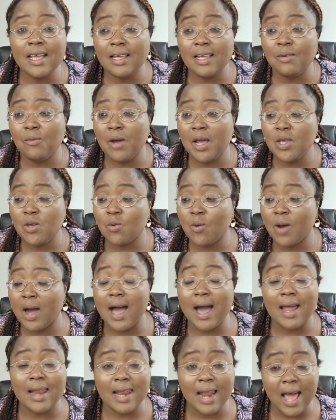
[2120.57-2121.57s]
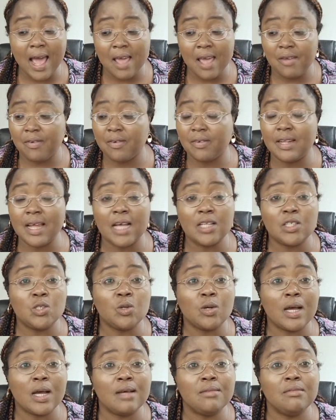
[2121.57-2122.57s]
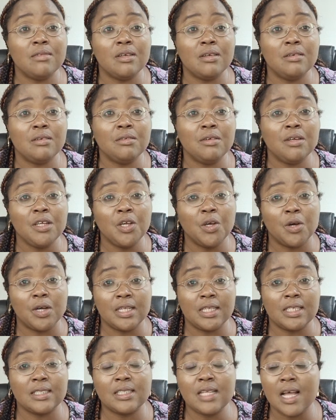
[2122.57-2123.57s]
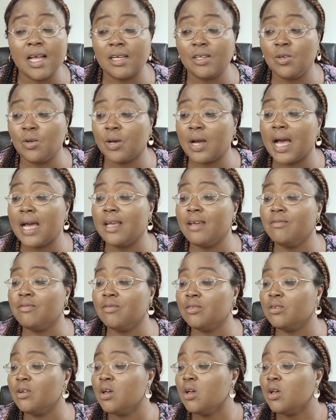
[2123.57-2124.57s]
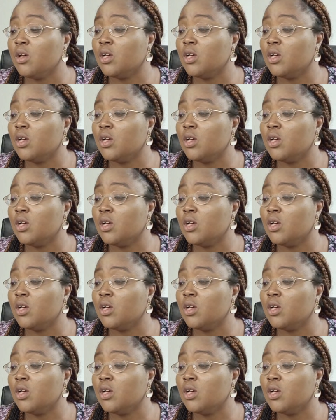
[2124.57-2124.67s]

when you are alive that you understand, you can even